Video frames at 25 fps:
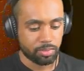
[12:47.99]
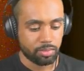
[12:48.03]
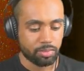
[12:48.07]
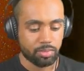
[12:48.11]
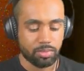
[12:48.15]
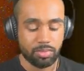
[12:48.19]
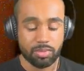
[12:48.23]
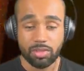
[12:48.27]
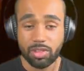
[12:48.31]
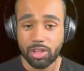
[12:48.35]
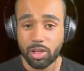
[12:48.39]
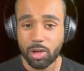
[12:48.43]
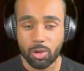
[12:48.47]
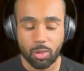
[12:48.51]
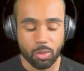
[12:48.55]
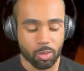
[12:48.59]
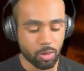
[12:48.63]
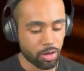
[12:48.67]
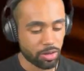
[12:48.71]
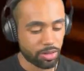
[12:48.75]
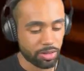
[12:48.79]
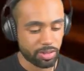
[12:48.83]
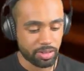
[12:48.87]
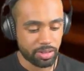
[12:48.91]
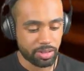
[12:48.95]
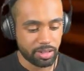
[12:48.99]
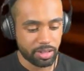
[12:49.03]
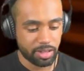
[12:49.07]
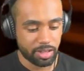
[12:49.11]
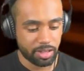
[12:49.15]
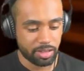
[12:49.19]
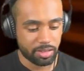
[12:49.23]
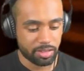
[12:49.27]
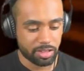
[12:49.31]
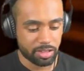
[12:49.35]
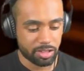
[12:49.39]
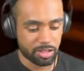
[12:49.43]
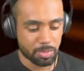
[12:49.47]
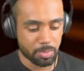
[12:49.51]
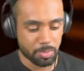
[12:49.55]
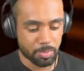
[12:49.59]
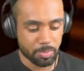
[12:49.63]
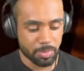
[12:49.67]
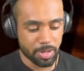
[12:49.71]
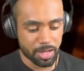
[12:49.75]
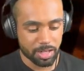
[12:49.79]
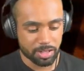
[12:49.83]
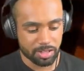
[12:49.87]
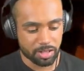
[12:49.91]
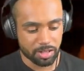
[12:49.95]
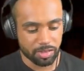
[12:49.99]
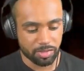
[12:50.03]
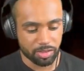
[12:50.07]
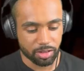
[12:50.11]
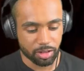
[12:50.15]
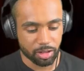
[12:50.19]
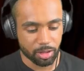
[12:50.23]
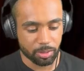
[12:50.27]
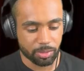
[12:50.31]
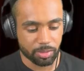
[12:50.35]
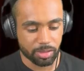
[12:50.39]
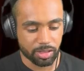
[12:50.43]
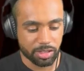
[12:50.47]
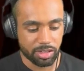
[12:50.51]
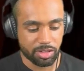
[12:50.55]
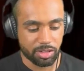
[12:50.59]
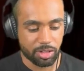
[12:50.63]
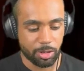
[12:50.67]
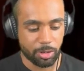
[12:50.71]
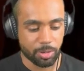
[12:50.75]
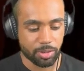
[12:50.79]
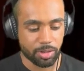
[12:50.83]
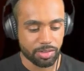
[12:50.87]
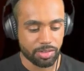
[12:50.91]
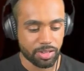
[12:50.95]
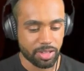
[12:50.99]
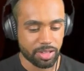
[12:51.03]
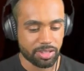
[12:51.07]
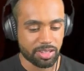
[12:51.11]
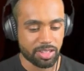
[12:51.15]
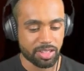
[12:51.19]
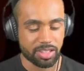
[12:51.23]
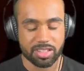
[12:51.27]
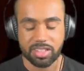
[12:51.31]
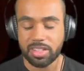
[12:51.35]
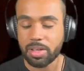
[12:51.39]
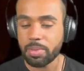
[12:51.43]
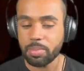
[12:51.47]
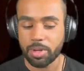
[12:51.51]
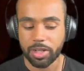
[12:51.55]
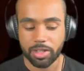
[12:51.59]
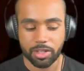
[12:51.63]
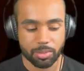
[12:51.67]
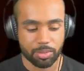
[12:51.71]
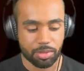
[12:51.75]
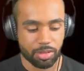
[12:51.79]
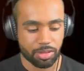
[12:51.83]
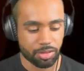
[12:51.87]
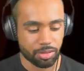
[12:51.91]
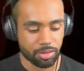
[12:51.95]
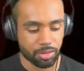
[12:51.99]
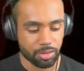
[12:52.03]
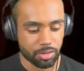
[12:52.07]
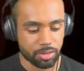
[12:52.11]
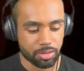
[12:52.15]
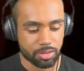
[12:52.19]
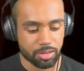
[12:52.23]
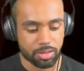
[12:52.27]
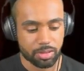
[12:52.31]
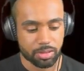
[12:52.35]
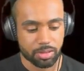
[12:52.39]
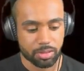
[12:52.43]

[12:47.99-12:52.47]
No one in this massive lonely universe except my own thoughts.